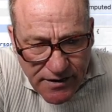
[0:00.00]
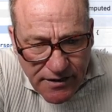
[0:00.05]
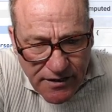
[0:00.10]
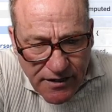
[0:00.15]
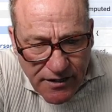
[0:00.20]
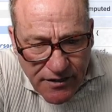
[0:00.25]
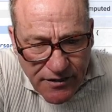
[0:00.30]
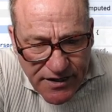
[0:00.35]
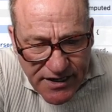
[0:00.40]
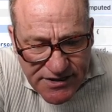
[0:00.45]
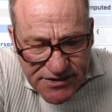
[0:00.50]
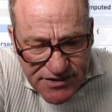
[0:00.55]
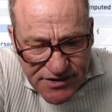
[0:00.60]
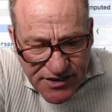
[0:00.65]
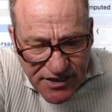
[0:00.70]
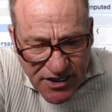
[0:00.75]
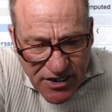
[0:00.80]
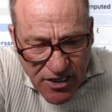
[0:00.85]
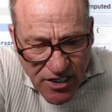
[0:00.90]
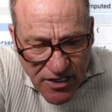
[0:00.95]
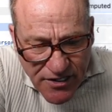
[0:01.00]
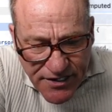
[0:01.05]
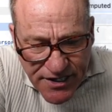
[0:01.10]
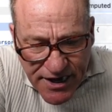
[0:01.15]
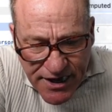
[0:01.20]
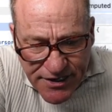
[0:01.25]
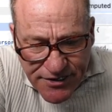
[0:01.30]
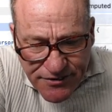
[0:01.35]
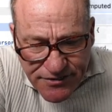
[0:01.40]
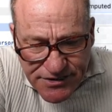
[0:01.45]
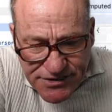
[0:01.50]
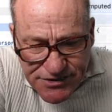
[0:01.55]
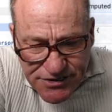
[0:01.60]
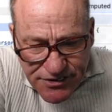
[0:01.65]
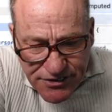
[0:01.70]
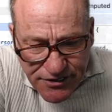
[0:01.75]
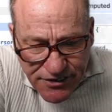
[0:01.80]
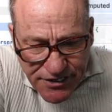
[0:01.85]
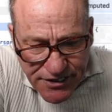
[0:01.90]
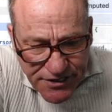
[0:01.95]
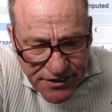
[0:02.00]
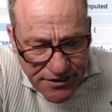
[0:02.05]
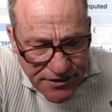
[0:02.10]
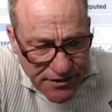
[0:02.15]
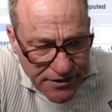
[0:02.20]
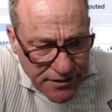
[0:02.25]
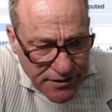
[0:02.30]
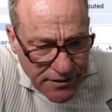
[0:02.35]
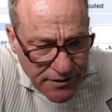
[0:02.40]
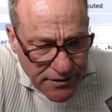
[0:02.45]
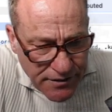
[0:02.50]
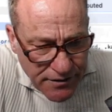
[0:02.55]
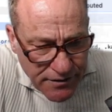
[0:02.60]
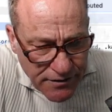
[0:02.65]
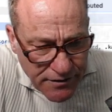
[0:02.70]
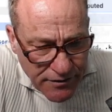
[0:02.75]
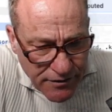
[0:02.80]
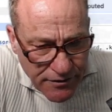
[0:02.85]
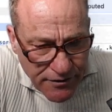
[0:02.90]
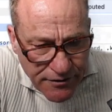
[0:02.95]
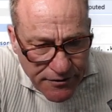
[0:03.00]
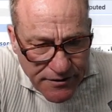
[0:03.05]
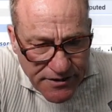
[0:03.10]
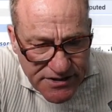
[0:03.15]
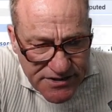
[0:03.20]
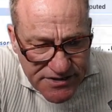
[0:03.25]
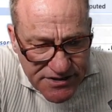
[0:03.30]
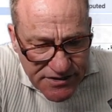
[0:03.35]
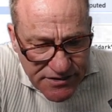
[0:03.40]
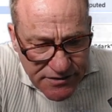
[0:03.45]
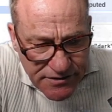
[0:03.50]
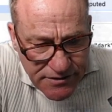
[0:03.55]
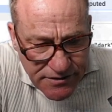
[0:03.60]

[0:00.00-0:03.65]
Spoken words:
Okay, so the card header is good, or is it?